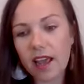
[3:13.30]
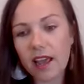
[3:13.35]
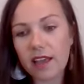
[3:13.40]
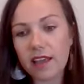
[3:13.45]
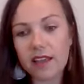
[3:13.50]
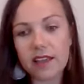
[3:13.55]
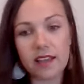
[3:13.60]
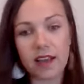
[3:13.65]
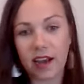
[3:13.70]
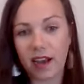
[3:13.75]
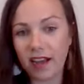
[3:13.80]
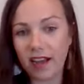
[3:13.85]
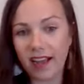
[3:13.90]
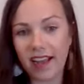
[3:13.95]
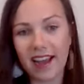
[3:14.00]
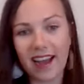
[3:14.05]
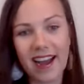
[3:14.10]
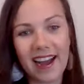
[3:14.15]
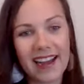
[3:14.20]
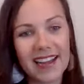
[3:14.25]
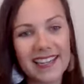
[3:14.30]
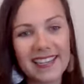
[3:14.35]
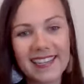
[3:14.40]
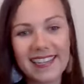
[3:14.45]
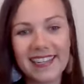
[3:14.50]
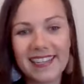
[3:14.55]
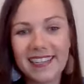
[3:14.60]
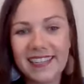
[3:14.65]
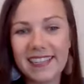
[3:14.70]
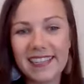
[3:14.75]
yeah,
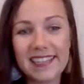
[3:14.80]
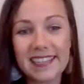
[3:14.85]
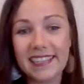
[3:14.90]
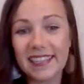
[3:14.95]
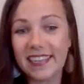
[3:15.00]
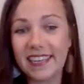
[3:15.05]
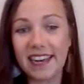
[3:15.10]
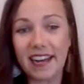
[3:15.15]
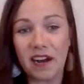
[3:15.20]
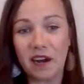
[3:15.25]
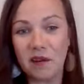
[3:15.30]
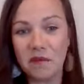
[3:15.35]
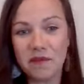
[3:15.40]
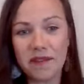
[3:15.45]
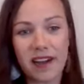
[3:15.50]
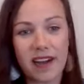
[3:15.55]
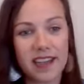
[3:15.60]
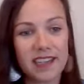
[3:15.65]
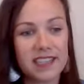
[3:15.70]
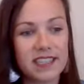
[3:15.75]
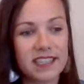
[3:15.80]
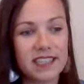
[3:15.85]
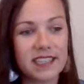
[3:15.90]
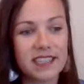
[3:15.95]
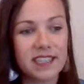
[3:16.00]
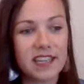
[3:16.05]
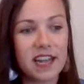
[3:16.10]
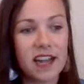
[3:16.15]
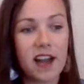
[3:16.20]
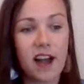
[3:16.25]
it didn't help. I
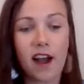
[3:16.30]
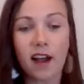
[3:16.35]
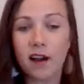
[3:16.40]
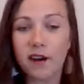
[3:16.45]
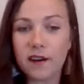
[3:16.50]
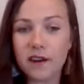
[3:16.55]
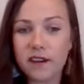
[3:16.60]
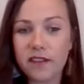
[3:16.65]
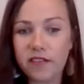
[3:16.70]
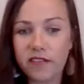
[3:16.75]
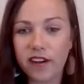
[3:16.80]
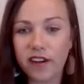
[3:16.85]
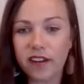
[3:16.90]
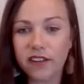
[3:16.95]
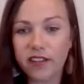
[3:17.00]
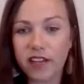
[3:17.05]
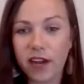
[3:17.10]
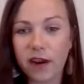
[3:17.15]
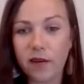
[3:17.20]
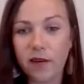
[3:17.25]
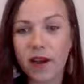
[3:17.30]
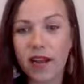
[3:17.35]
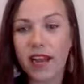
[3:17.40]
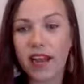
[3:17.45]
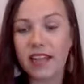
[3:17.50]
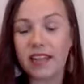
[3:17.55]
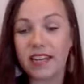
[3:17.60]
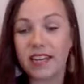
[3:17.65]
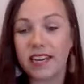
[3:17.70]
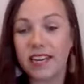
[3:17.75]
already felt that way,
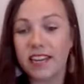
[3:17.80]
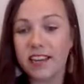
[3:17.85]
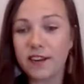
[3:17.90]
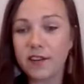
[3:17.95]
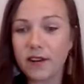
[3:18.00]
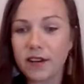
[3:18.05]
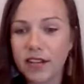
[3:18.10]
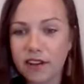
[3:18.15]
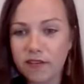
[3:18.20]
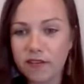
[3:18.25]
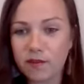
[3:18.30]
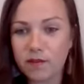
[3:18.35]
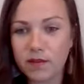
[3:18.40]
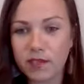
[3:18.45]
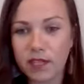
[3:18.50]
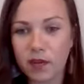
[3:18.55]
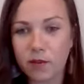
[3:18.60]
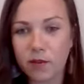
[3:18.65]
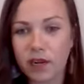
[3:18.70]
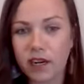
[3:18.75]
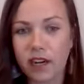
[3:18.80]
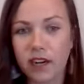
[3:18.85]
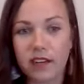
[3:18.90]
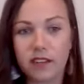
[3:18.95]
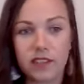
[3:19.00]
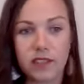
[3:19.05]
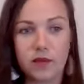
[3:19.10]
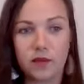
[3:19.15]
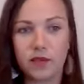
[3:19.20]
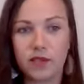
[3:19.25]
and then hearing it from someone
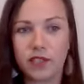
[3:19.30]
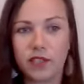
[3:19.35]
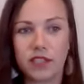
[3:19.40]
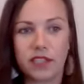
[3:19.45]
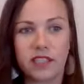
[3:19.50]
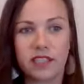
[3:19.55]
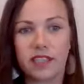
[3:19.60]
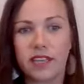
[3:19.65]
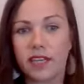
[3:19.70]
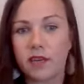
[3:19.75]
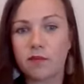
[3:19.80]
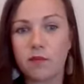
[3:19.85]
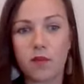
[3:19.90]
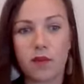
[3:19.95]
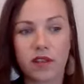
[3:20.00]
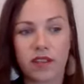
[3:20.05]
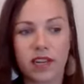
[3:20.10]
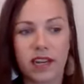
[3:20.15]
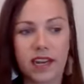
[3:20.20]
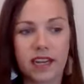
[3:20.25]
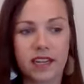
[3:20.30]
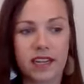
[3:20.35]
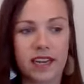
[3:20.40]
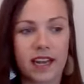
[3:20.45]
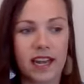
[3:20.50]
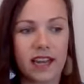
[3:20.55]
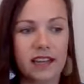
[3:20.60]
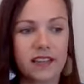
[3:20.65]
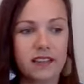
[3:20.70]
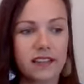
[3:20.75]
else was just like more than I could
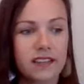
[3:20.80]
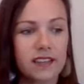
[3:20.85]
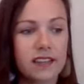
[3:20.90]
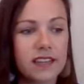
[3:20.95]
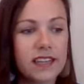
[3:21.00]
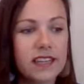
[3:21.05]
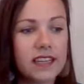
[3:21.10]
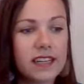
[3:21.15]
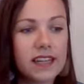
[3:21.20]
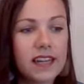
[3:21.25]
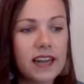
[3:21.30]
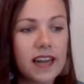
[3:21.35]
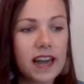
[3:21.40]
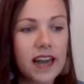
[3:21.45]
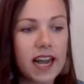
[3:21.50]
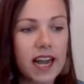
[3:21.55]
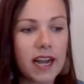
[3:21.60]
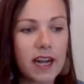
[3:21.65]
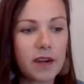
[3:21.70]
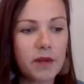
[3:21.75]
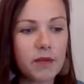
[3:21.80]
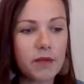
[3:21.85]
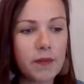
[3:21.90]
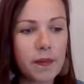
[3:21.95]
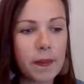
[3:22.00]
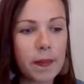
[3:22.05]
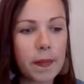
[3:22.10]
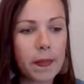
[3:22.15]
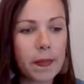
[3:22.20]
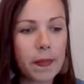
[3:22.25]
handle. Um,
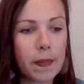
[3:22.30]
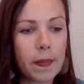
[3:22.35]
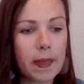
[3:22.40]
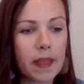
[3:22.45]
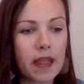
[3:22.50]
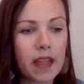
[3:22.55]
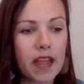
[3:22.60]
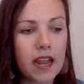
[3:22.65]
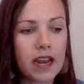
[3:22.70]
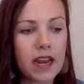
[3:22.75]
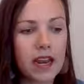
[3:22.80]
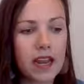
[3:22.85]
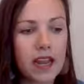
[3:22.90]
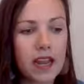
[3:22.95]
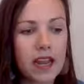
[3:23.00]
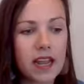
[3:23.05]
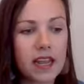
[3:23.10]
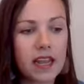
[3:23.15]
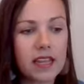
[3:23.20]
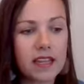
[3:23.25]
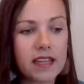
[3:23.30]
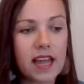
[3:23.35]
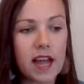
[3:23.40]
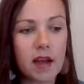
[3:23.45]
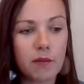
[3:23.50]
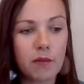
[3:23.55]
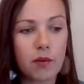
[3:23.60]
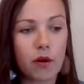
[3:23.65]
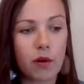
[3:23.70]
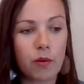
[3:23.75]
and in that
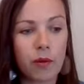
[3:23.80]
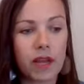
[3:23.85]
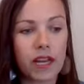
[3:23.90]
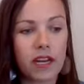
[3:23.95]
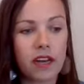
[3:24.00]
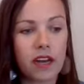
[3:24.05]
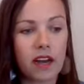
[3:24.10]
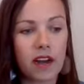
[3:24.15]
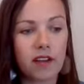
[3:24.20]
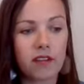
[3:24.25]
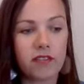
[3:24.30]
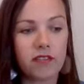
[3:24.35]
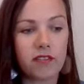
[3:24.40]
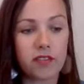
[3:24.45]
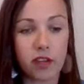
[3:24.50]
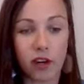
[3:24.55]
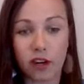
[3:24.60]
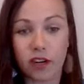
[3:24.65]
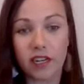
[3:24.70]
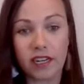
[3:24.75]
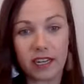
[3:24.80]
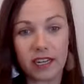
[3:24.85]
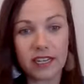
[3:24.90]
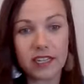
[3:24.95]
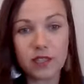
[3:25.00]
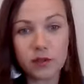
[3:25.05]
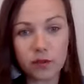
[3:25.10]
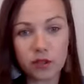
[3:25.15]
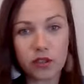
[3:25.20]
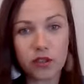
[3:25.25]
moment of darkness,
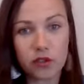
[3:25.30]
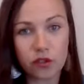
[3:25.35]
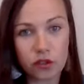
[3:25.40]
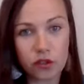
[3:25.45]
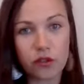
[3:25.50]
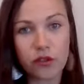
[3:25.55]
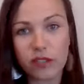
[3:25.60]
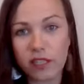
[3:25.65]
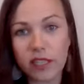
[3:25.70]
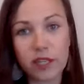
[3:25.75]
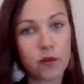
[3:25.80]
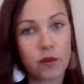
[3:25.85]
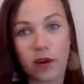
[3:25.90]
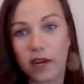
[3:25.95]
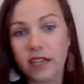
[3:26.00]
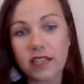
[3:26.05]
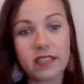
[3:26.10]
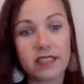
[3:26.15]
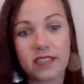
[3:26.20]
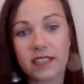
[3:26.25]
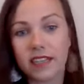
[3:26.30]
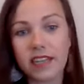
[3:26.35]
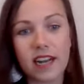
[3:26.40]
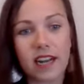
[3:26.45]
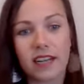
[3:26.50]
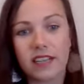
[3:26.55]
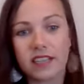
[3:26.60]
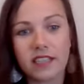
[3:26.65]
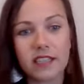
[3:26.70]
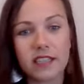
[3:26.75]
which truly it was, like, I
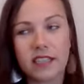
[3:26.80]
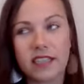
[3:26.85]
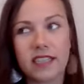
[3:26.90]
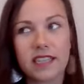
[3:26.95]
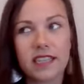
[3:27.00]
just